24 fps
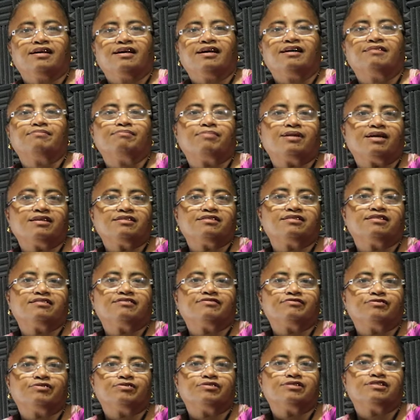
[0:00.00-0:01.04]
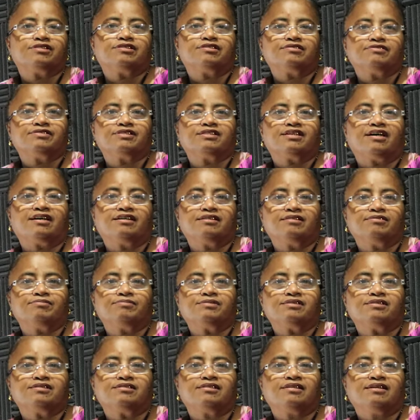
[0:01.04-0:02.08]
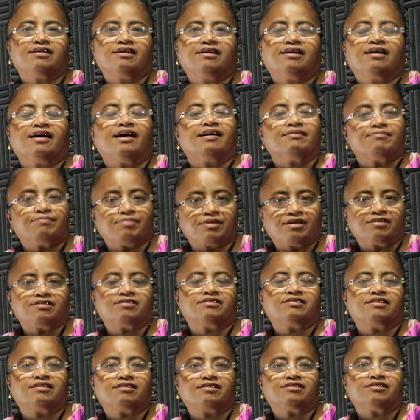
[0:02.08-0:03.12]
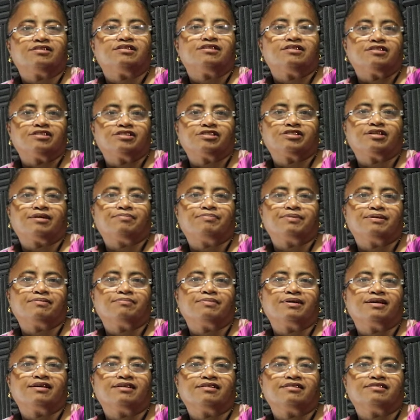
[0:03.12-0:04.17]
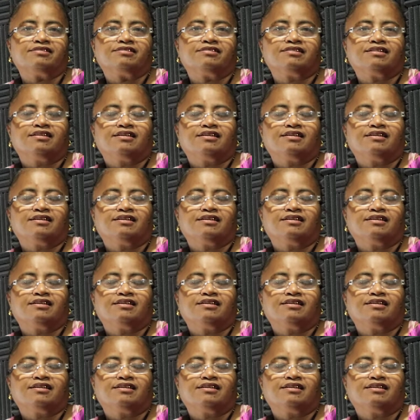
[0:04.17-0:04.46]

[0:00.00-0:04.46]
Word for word: and plastic food service items and plastic shopping bags.